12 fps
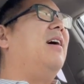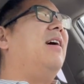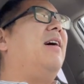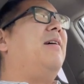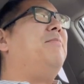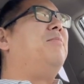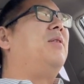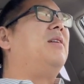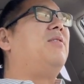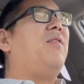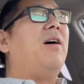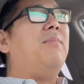um, the
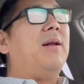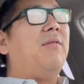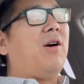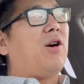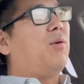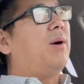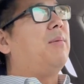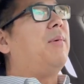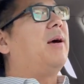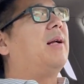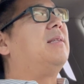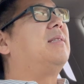development of our Korean
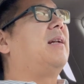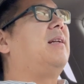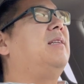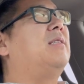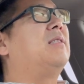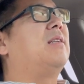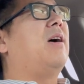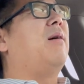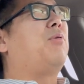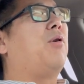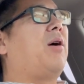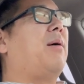American Studies
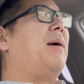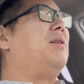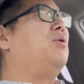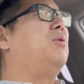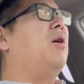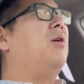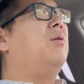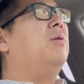program. As you know,